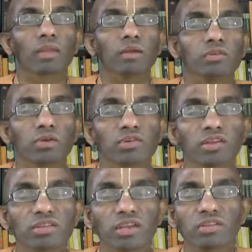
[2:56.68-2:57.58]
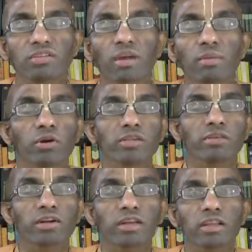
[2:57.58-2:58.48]
So Krishna says in
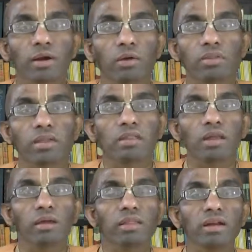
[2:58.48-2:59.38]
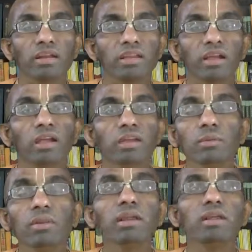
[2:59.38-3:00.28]
5.17 in the Bhagavad Gita that
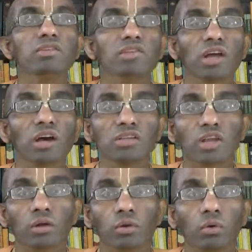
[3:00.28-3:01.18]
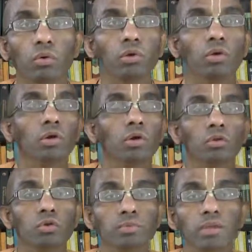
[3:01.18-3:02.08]
Ihaivatayir jitah sargo.
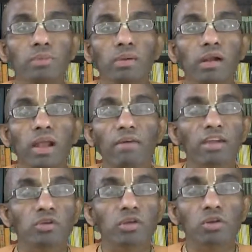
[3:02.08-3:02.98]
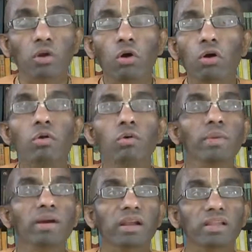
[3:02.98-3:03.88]
Those people have actually conquered our material